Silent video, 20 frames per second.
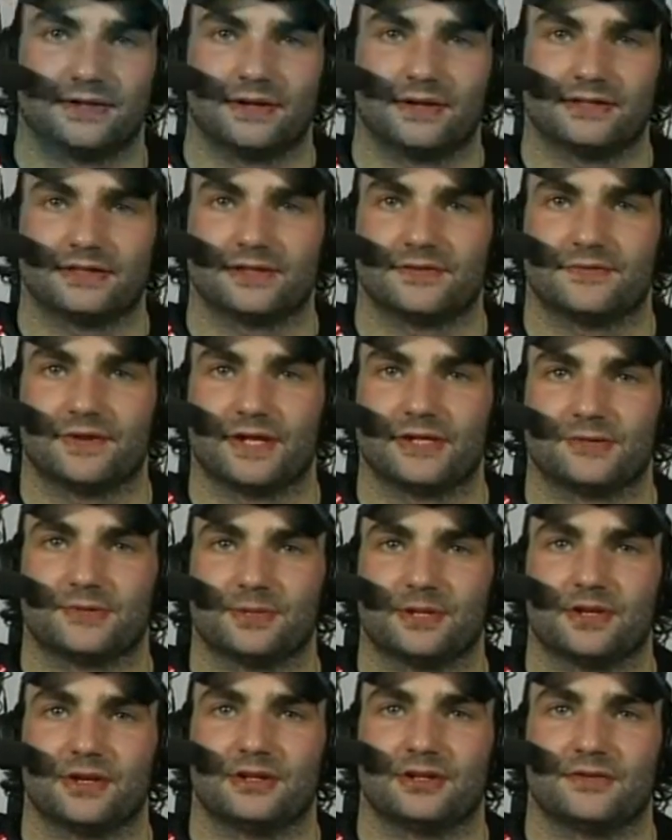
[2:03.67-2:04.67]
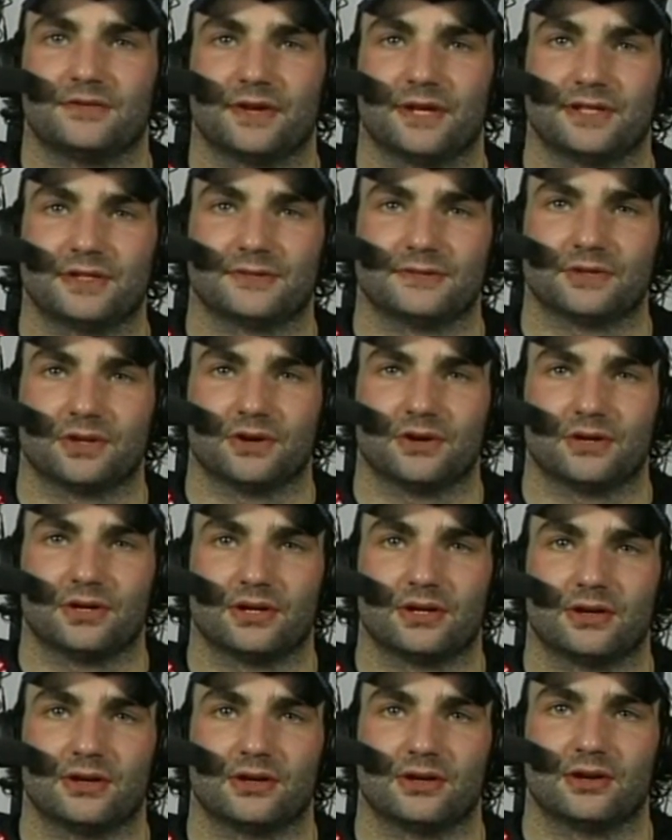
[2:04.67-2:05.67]
as a defenseman in our defensive zone
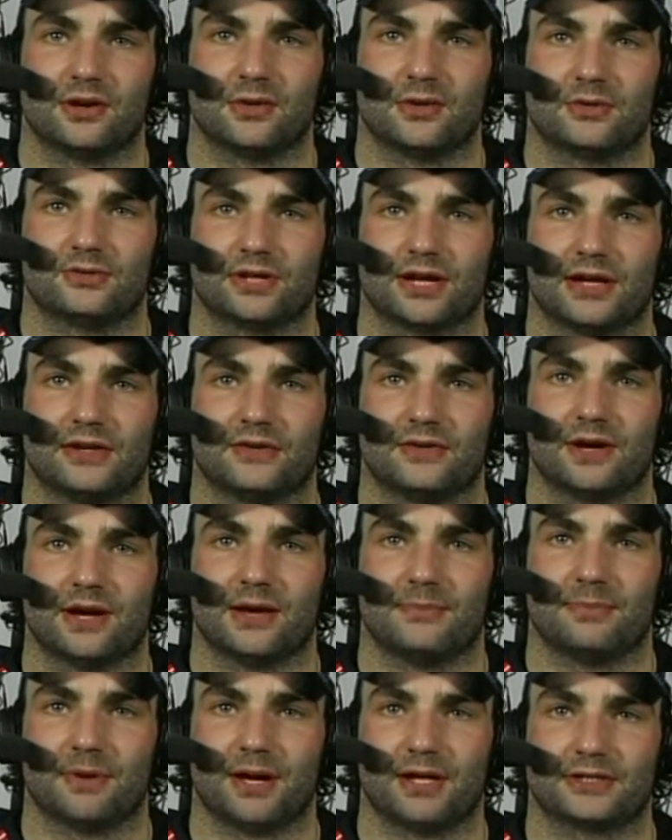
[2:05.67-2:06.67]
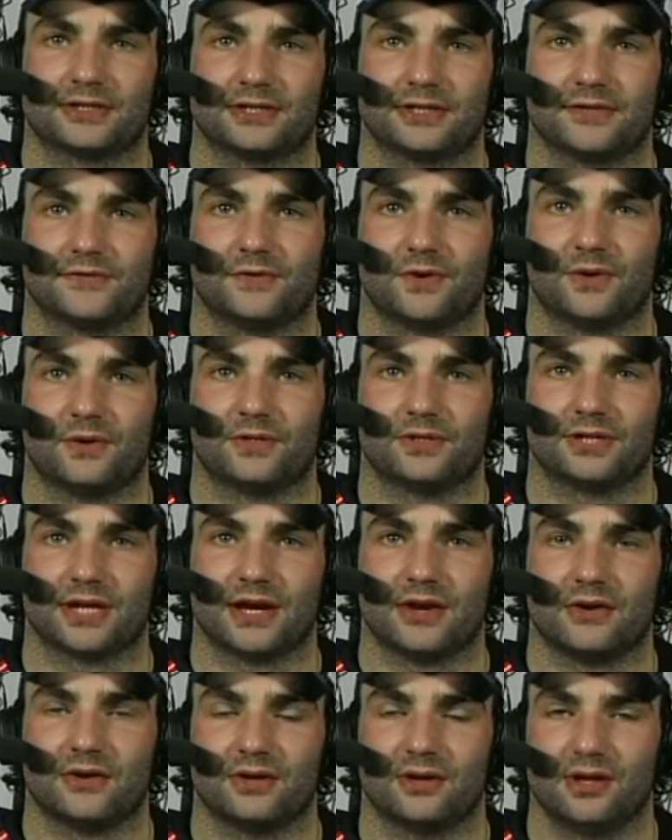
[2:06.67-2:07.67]
here, you know, we're trying to box these forwards
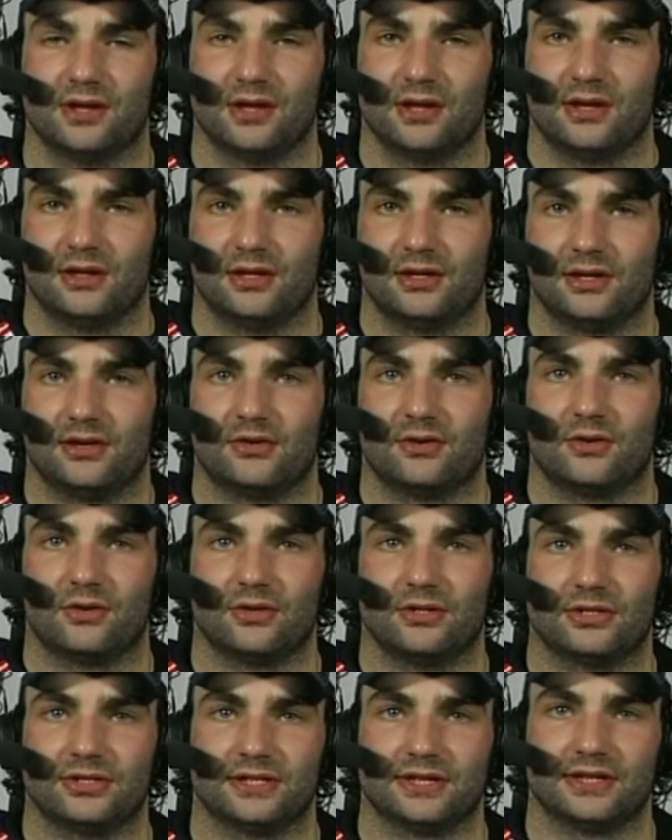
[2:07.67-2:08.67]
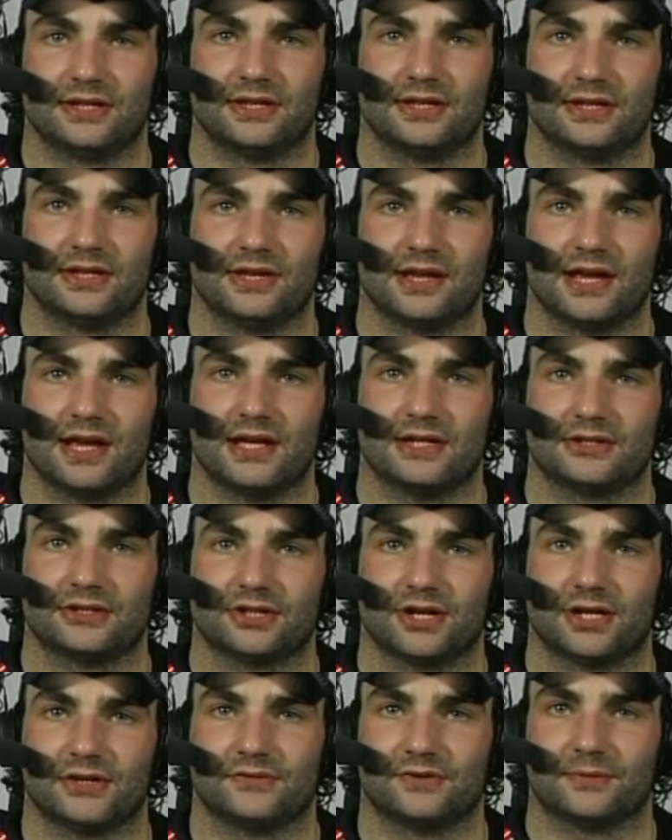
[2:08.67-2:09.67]
out, let our goalie see the
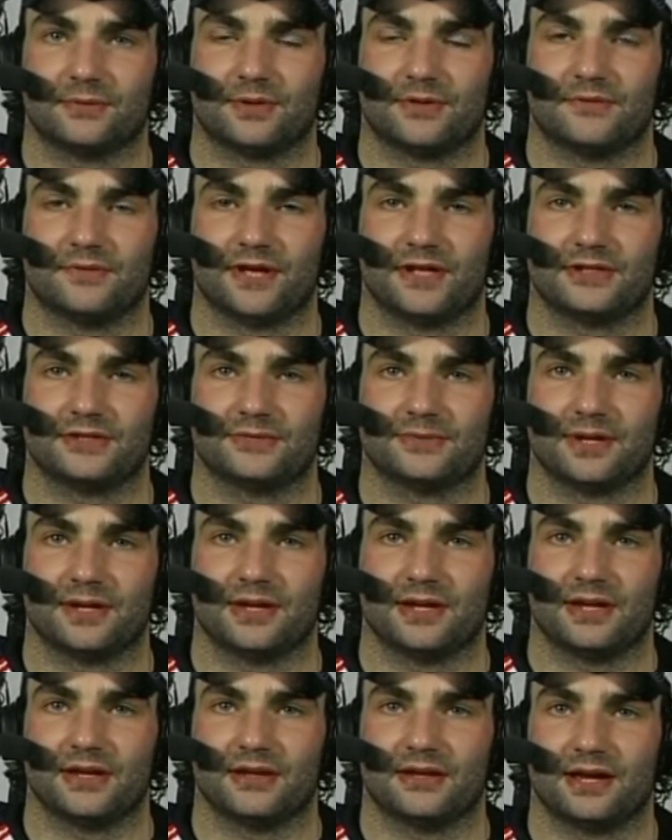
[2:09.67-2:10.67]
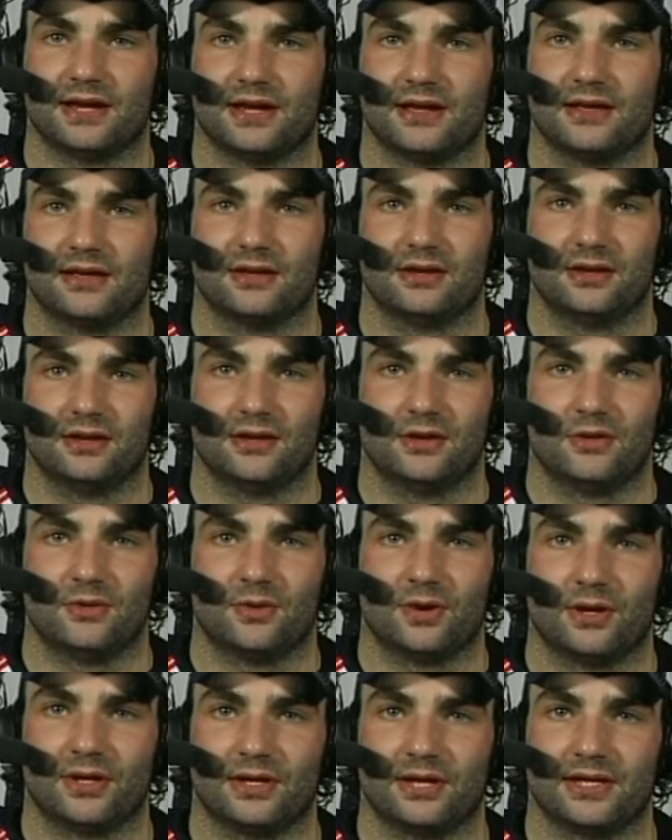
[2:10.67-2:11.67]
shots from the defenseman, and you know, we
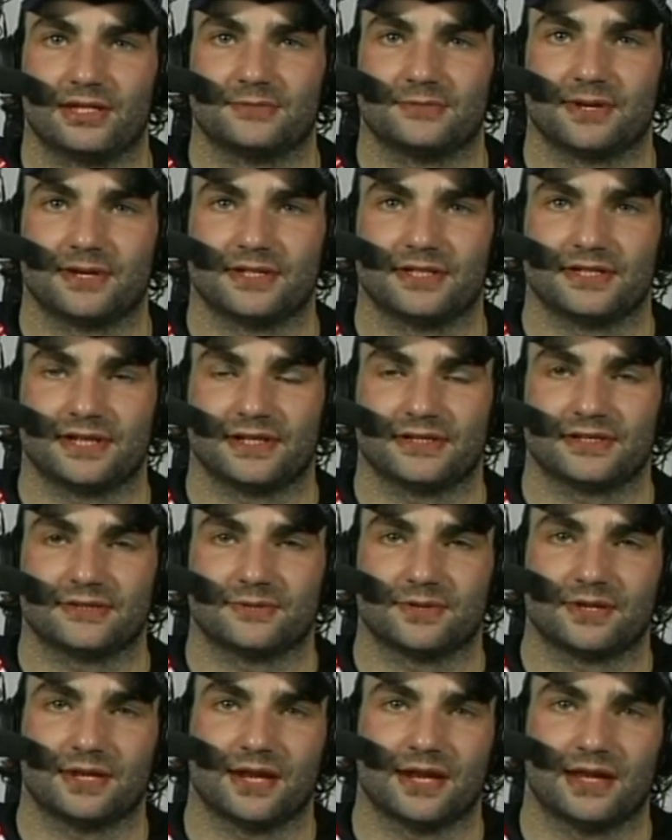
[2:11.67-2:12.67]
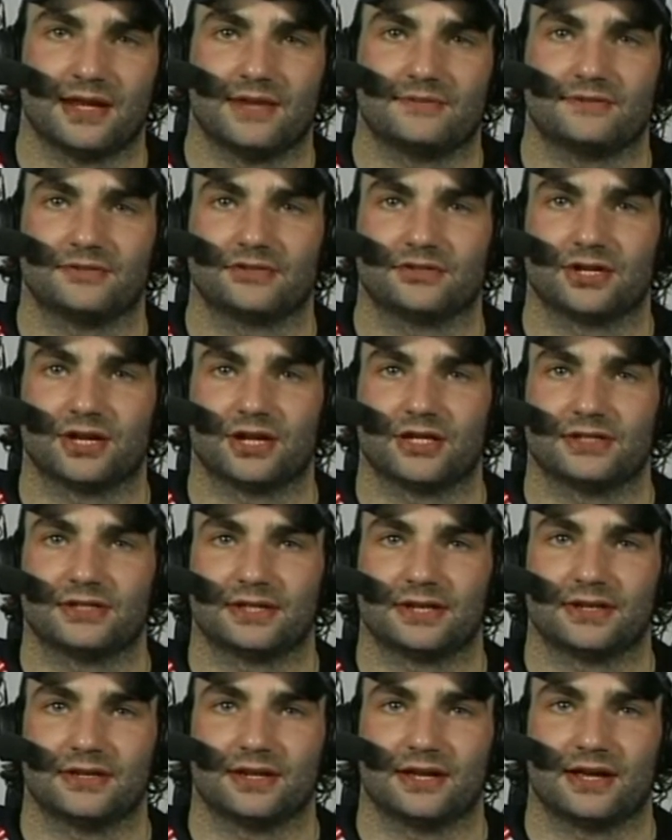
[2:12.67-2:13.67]
want to get as many sticks as we can after
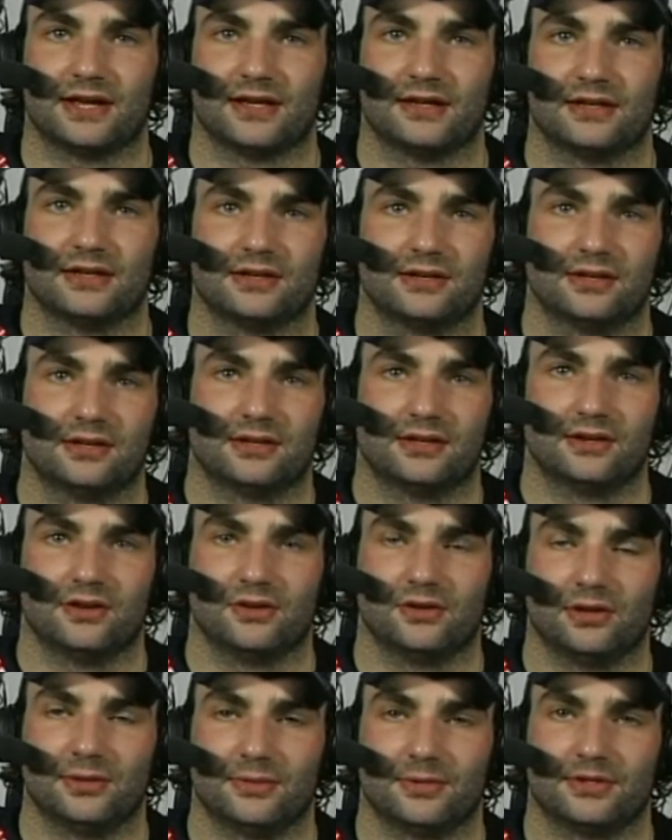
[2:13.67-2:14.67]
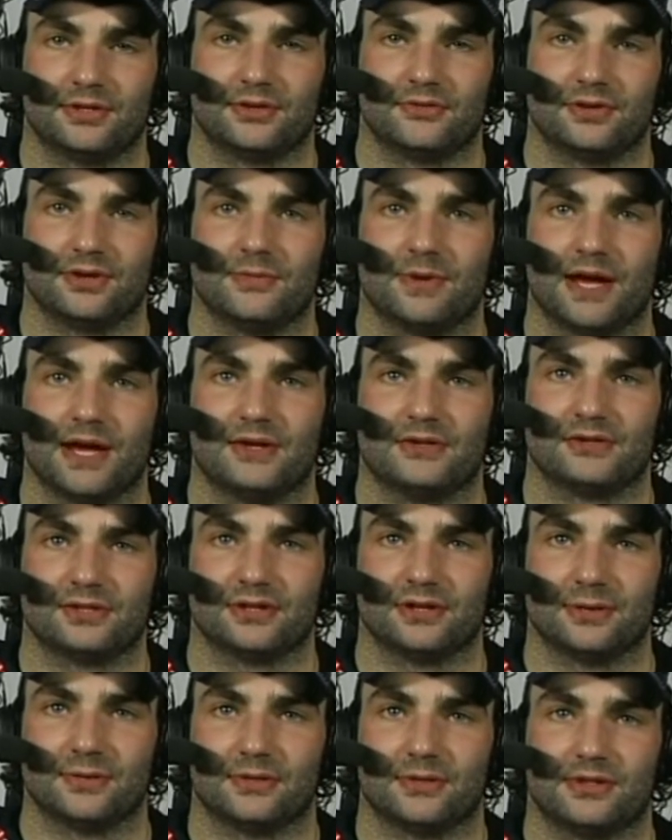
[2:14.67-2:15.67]
shots, and you know, limit their rebounds
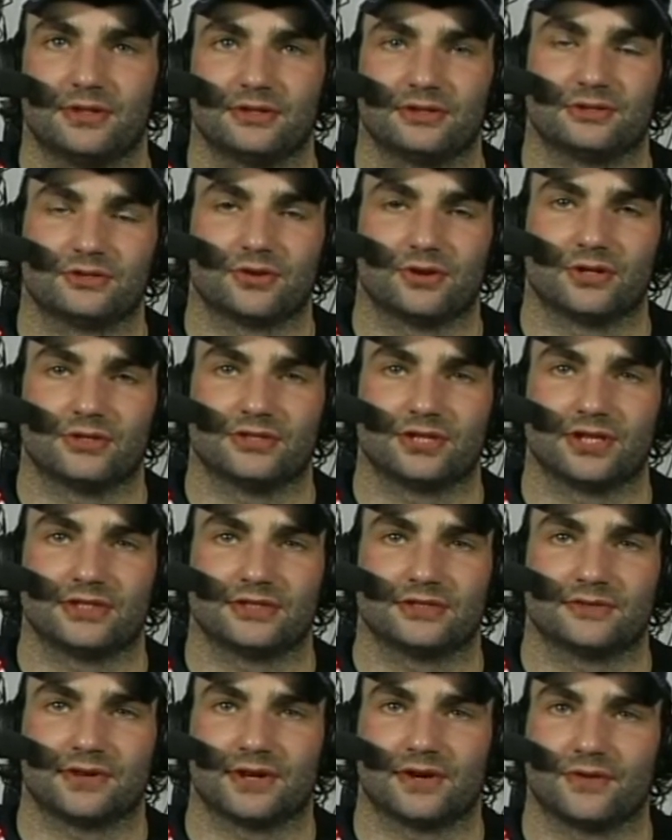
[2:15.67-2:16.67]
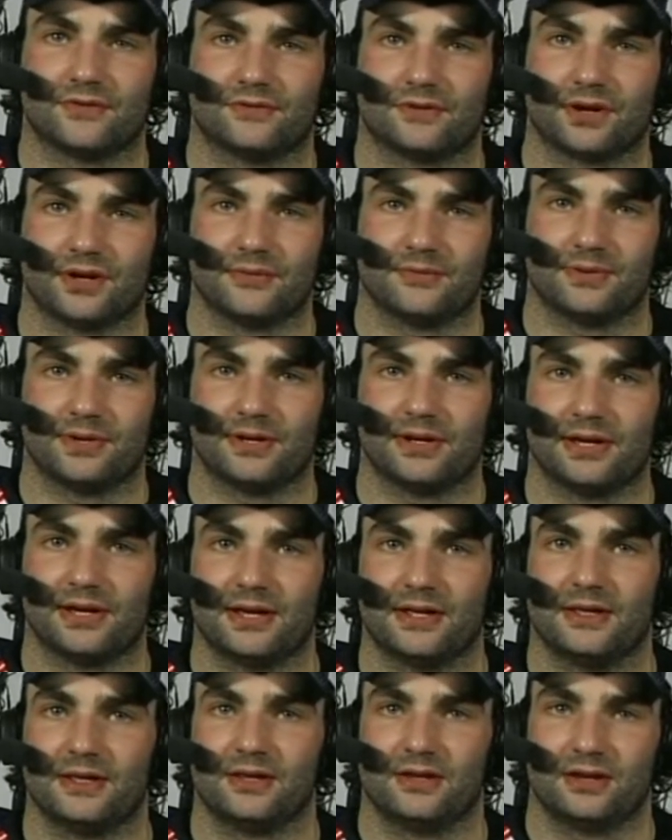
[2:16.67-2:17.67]
and limit their scoring chances right out front.
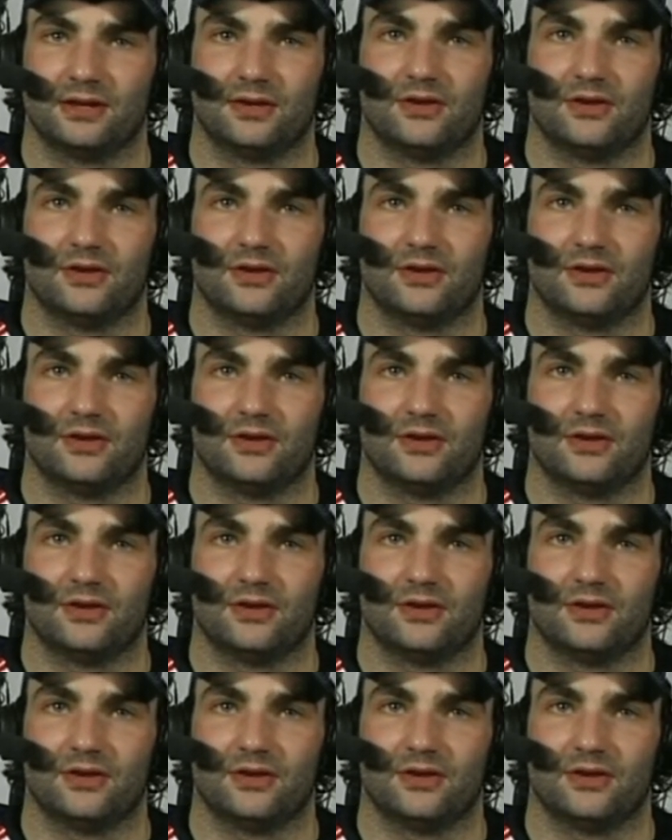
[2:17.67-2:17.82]
But